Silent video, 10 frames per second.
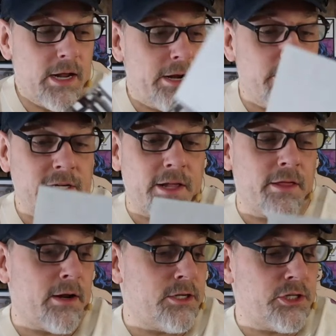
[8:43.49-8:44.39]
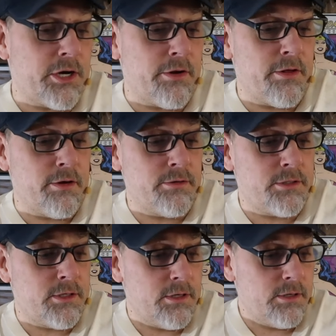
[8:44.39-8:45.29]
anyways, I thought I'd share
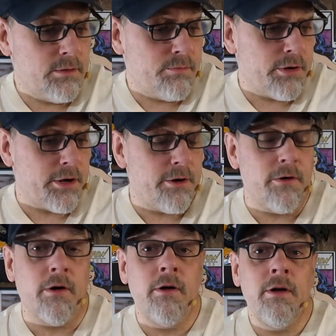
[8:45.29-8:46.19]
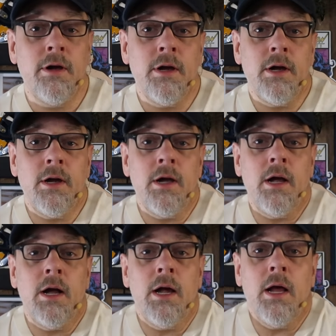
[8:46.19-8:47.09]
those. Pretty cool.
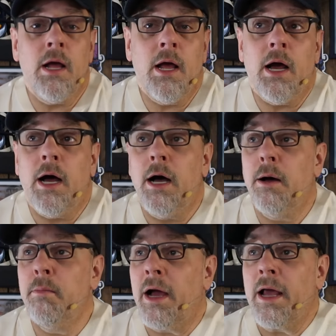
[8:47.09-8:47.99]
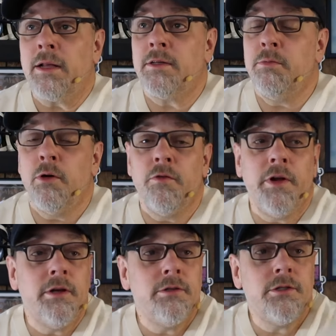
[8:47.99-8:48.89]
Um, I got some more
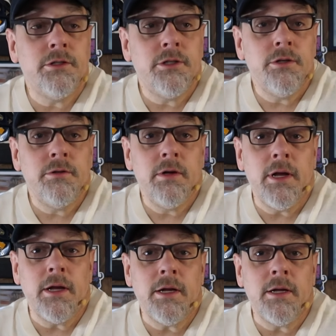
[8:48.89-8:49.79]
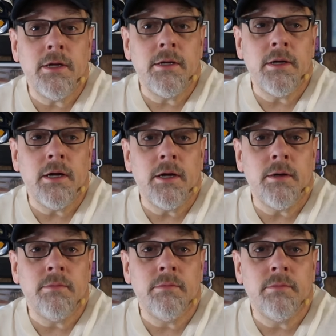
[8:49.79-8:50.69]
videos to shoot, and
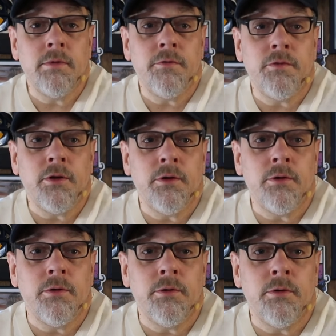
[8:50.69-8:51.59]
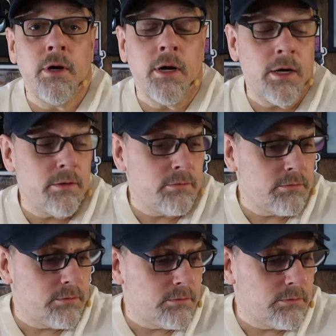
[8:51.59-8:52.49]
um, if you uh,
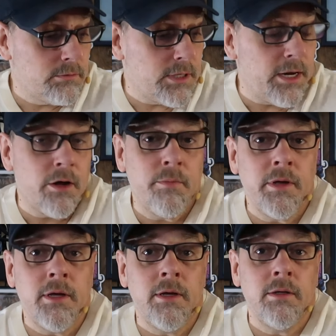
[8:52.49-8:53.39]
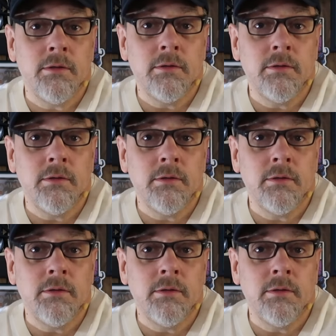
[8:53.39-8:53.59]
can help me,